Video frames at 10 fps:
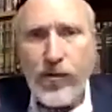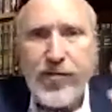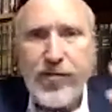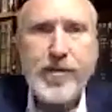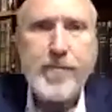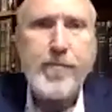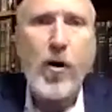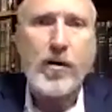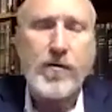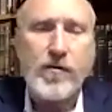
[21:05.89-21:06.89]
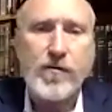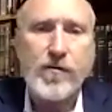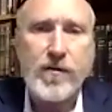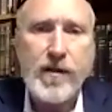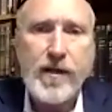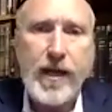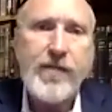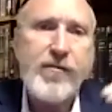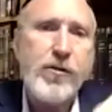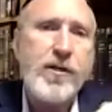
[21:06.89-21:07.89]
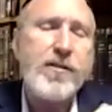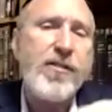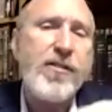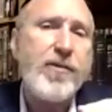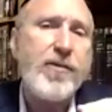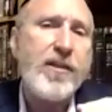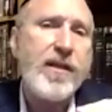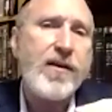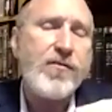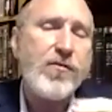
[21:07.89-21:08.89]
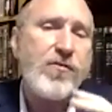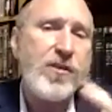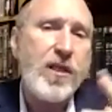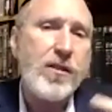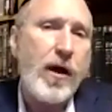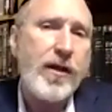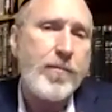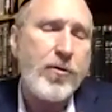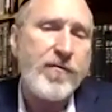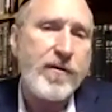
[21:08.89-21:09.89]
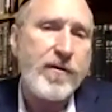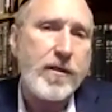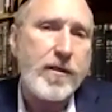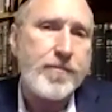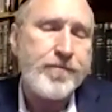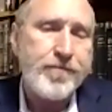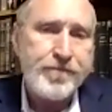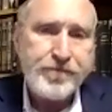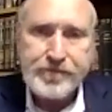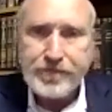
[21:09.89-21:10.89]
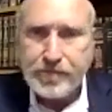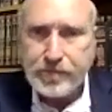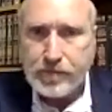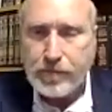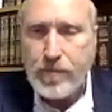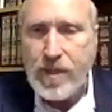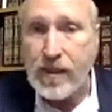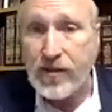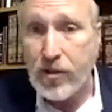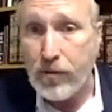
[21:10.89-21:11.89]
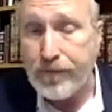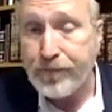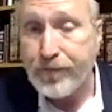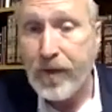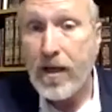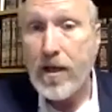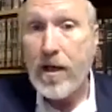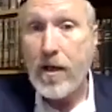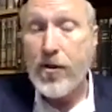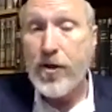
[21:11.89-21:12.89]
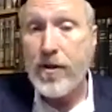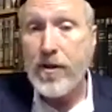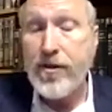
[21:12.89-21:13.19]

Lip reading: the three parts. And if you look at the three things, you'll see they line up perfectly. Let's go. The